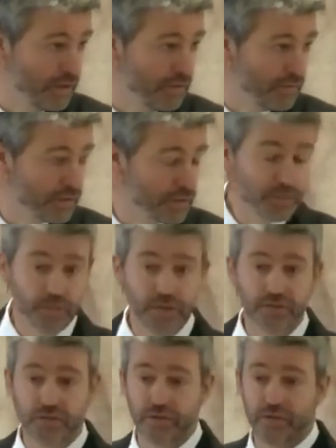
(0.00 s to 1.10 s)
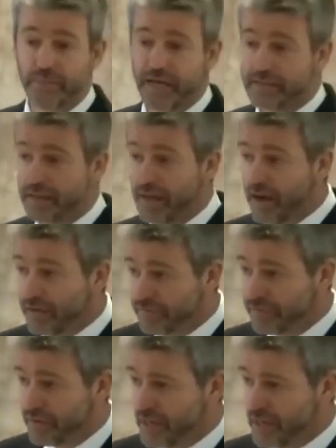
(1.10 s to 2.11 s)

universe, but we're uncertain about his love.